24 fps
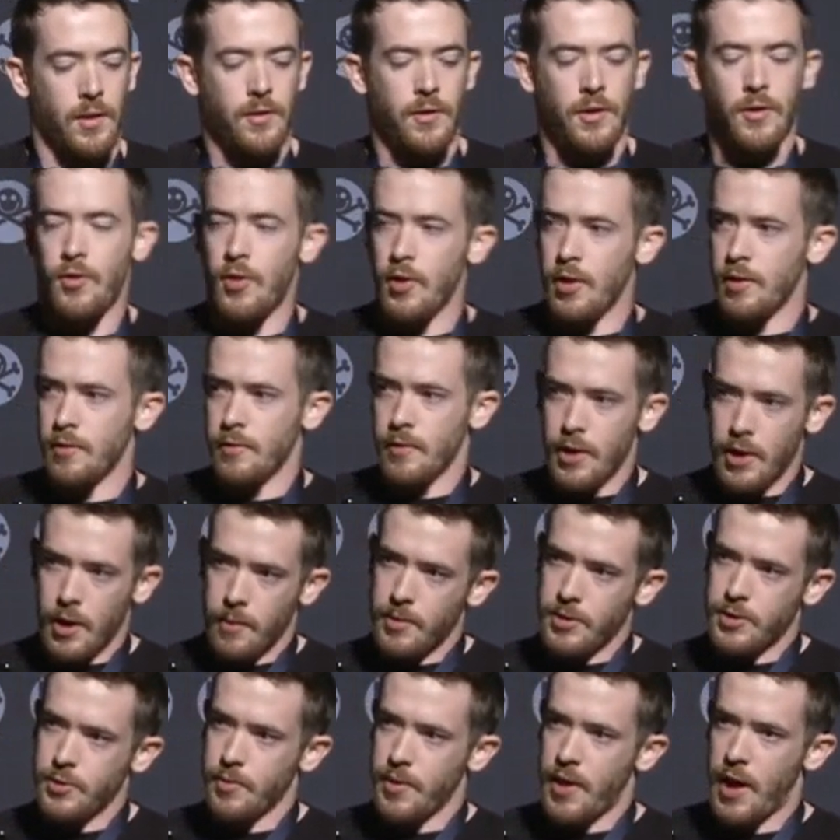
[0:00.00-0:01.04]
The thing, like I
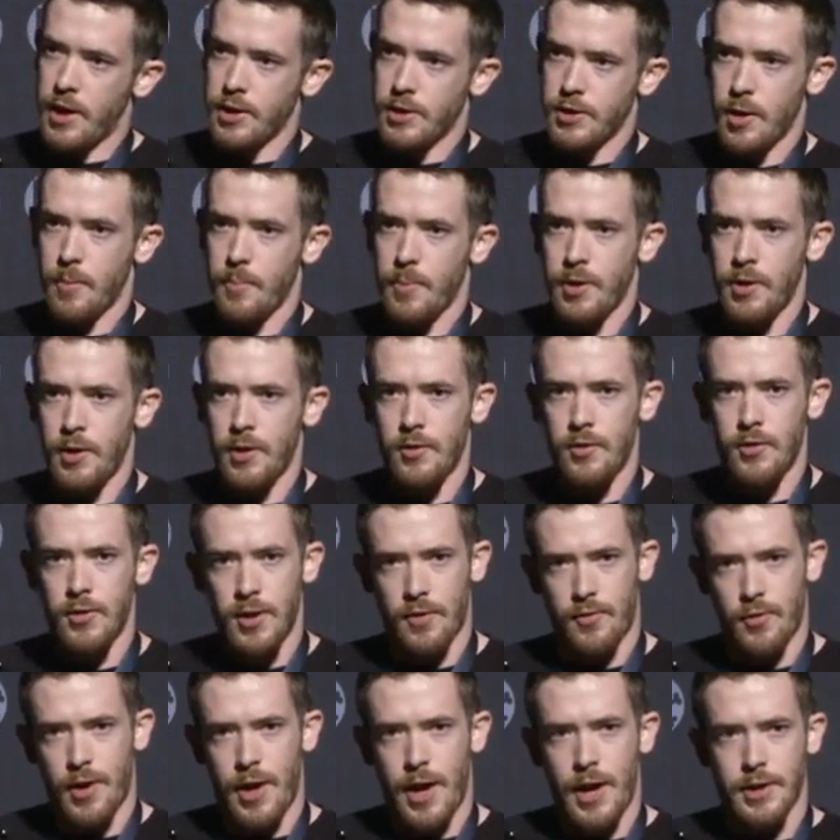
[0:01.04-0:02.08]
mentioned with hash dumping, is
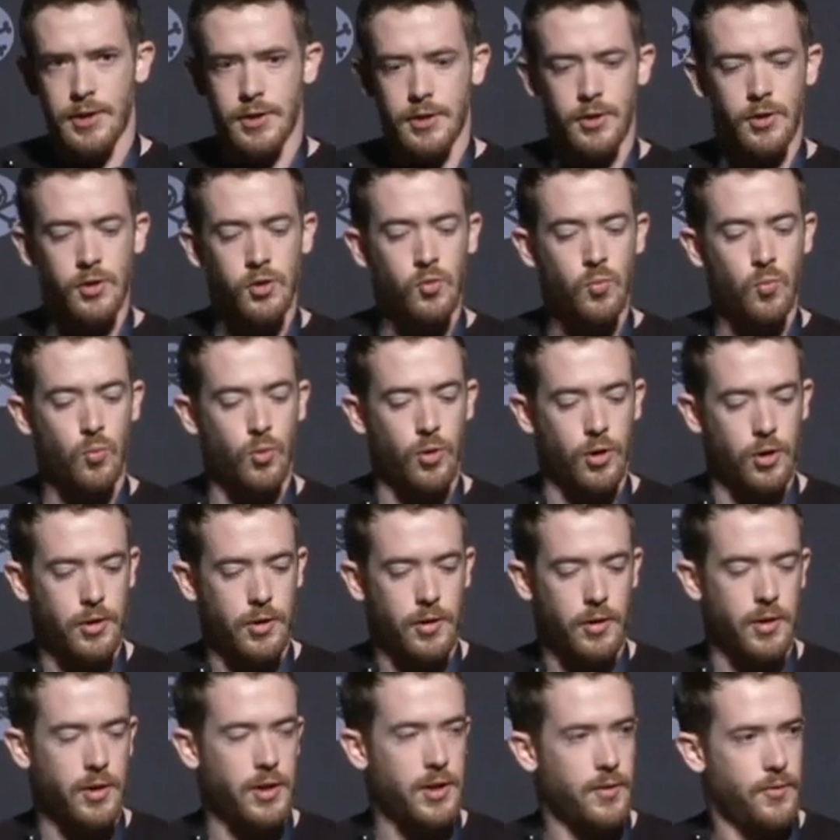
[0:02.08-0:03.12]
different actions
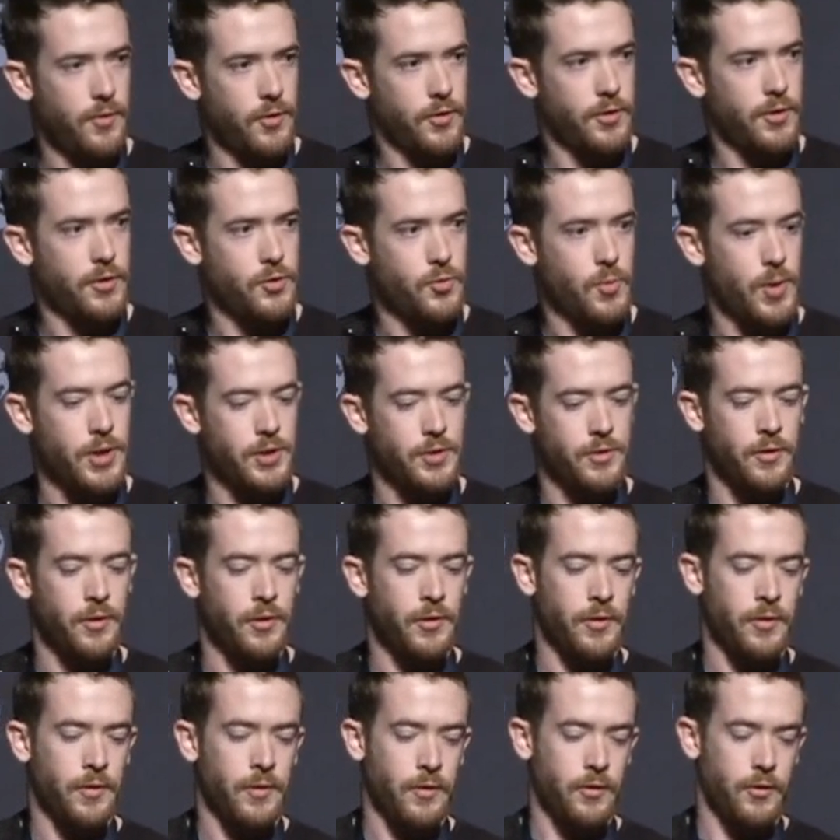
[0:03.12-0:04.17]
work in different
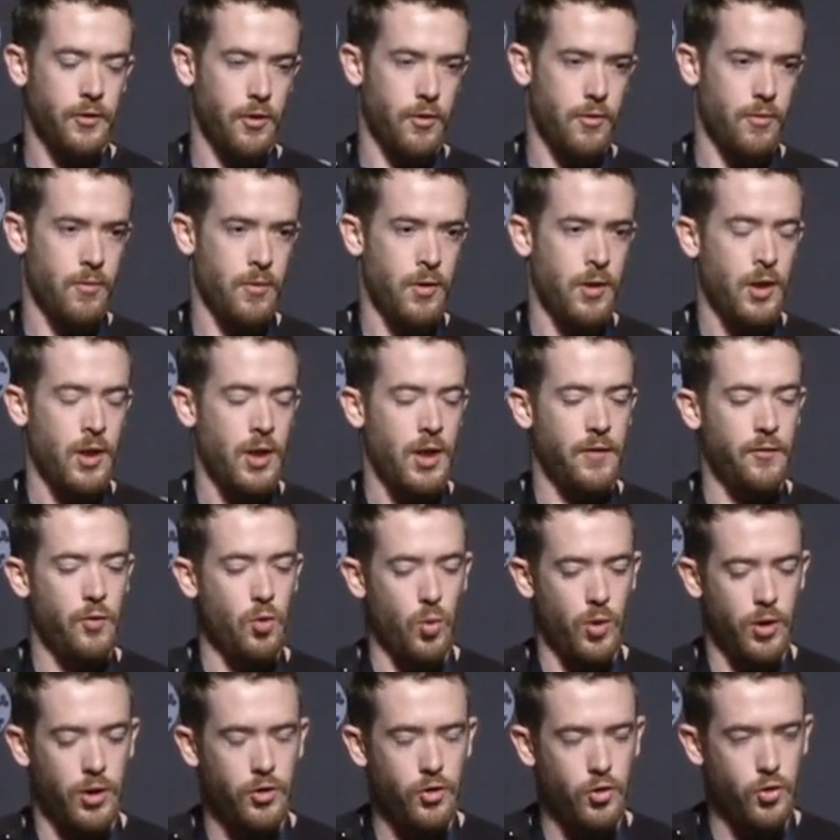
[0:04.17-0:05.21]
situations. So if you
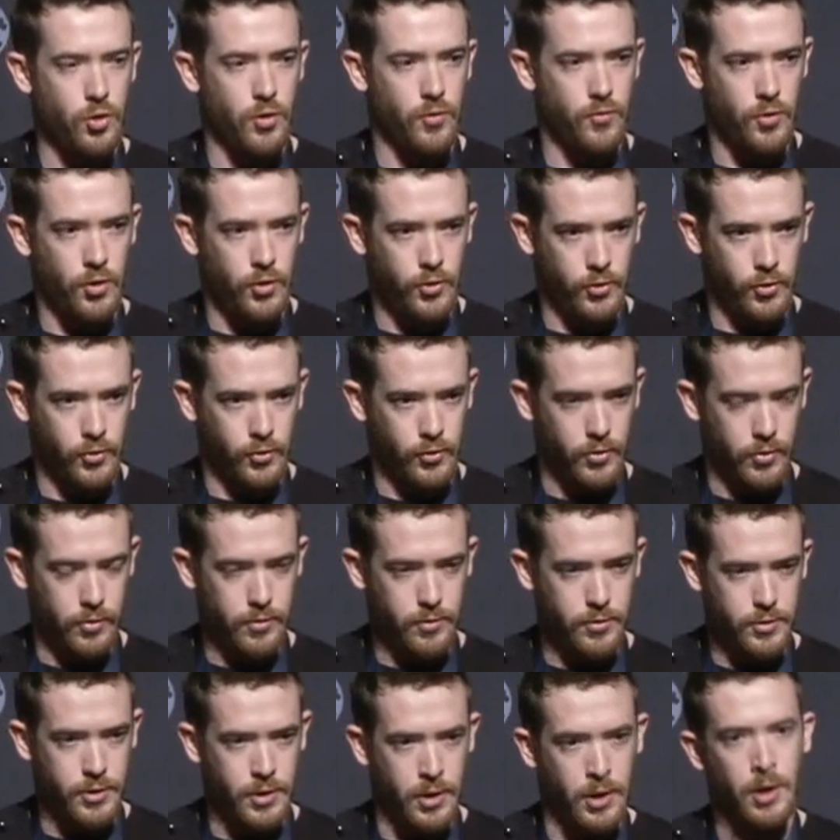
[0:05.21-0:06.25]
want a universal
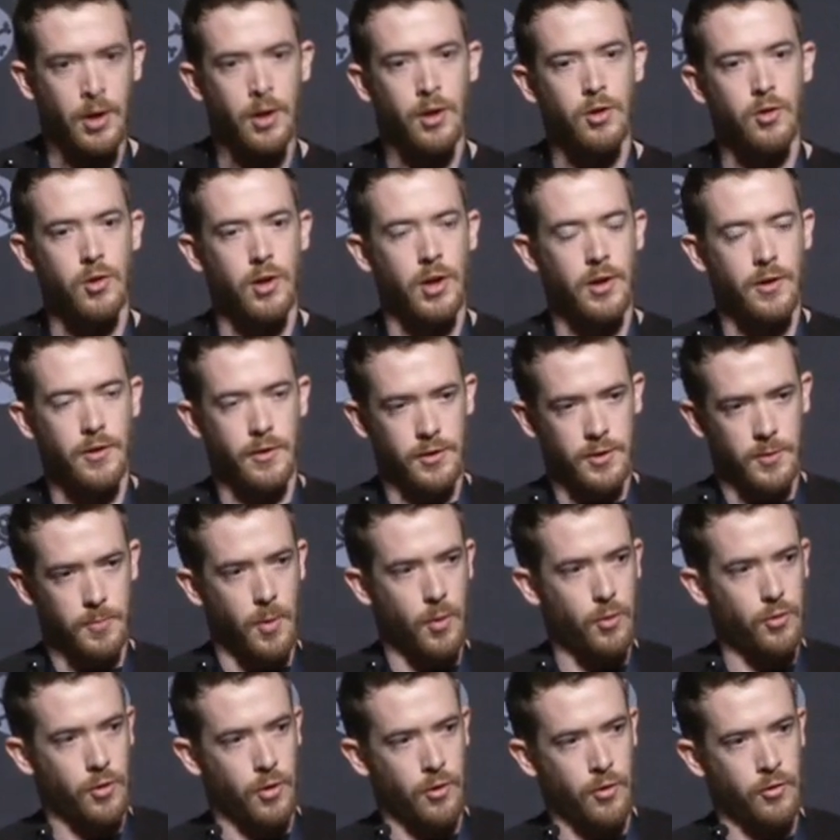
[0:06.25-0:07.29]
solution, you need to
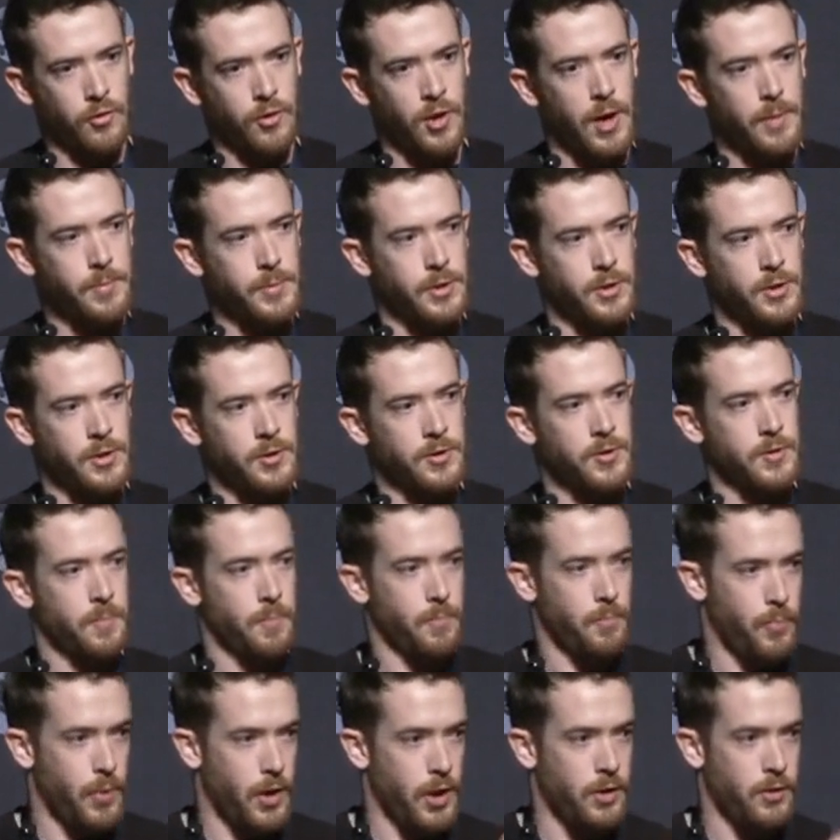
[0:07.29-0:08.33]
expose all those options,
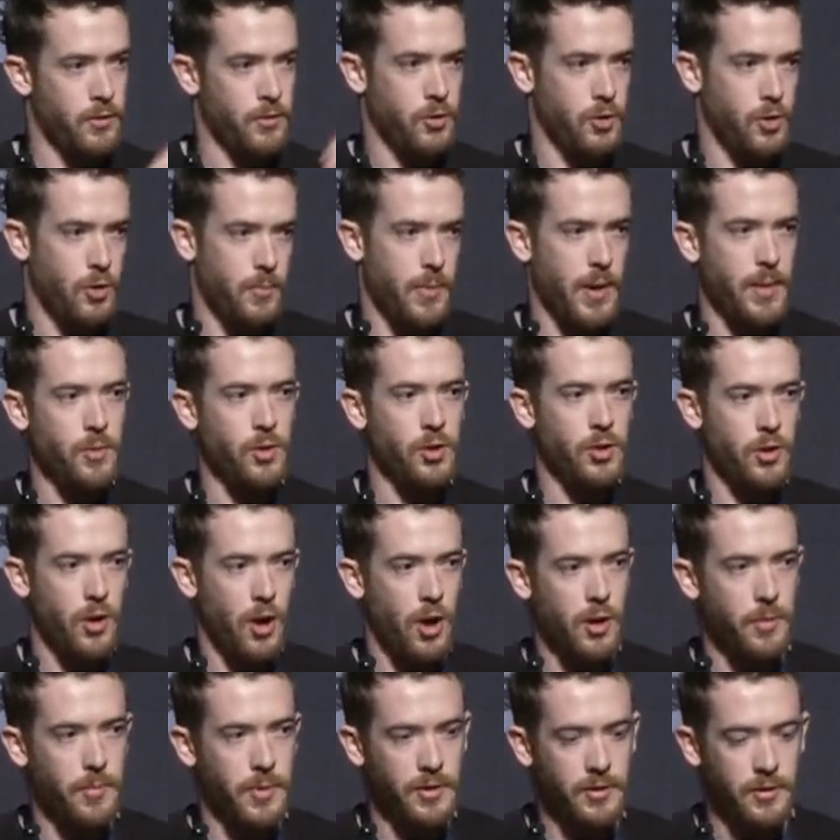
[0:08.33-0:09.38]
but maybe you can
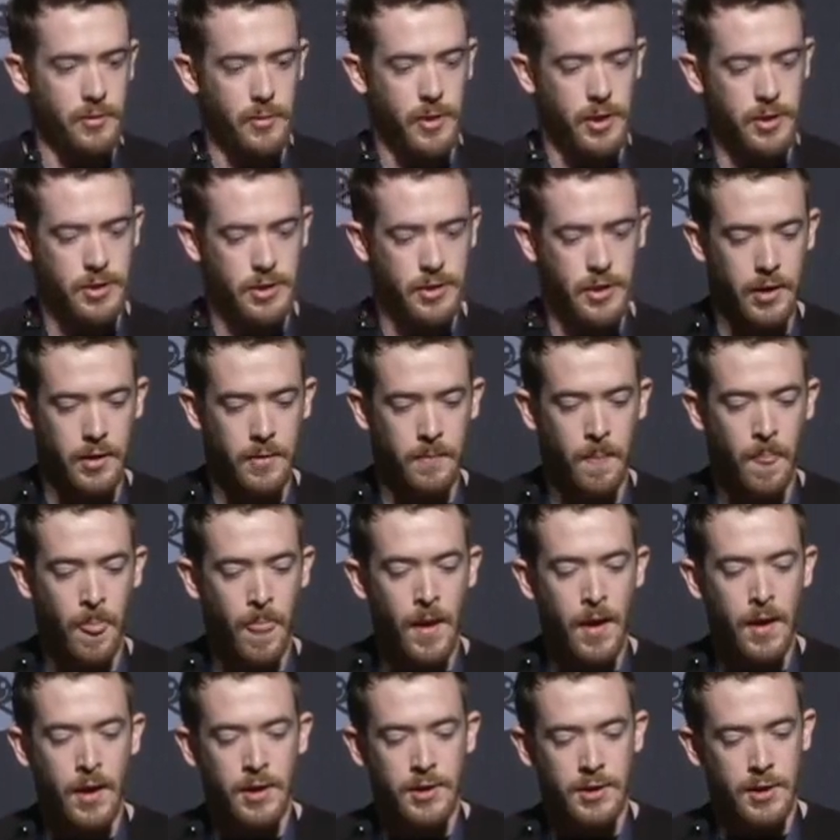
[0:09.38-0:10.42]
automate some logic in.
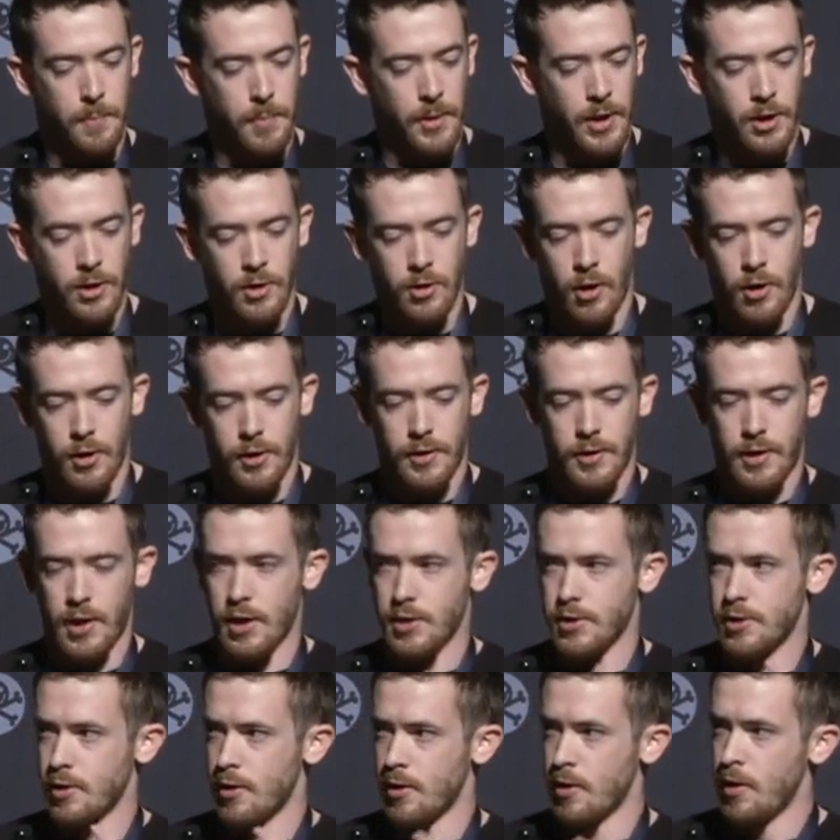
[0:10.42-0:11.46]
Depending on
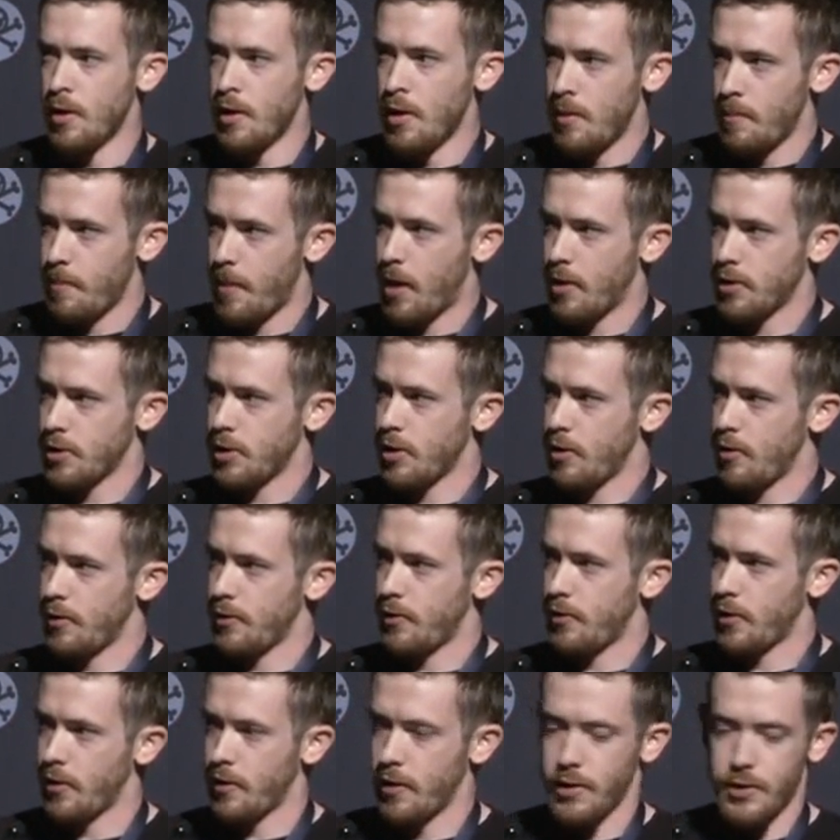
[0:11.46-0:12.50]
architecture, PowerShell
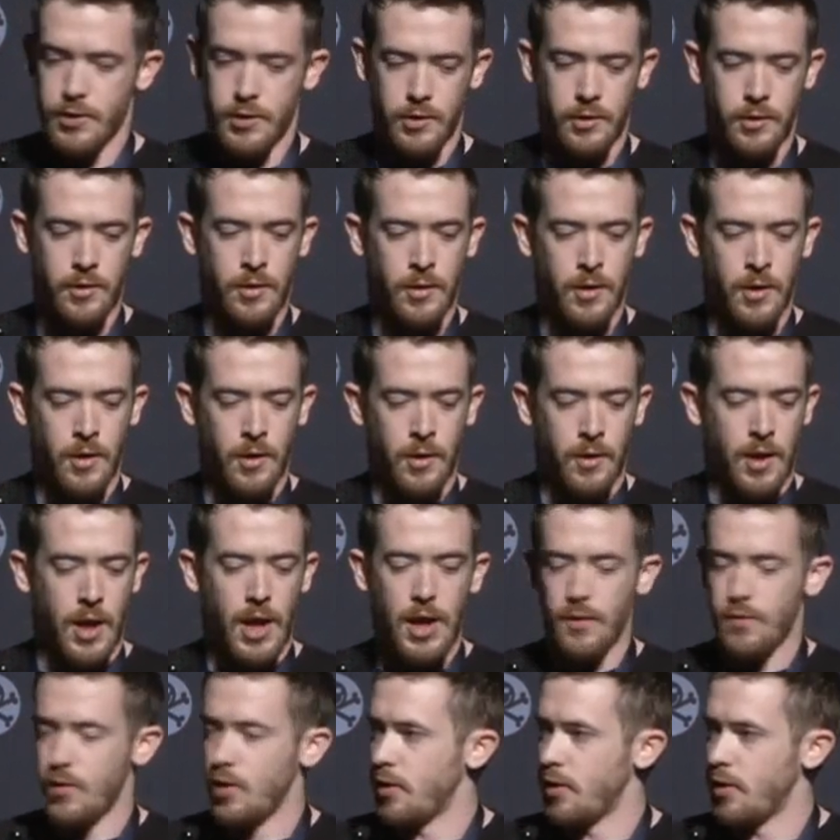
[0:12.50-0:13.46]
installation, AV